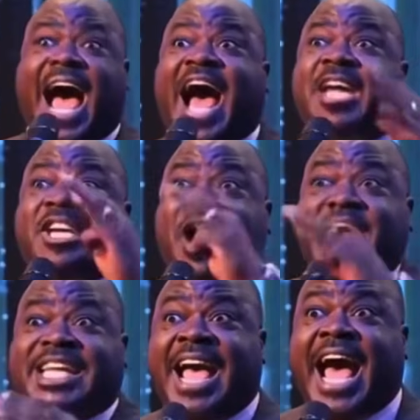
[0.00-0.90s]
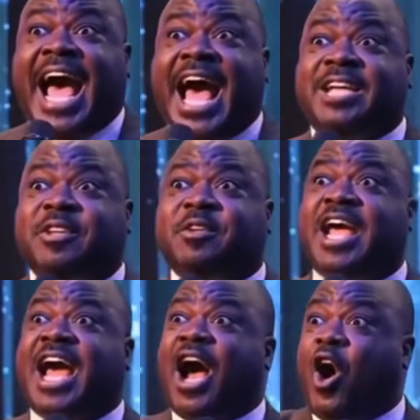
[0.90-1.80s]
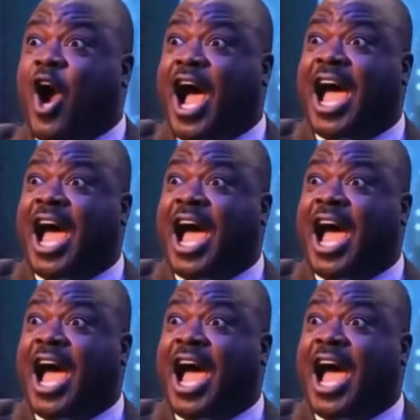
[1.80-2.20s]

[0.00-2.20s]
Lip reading: countries and train leaders, talk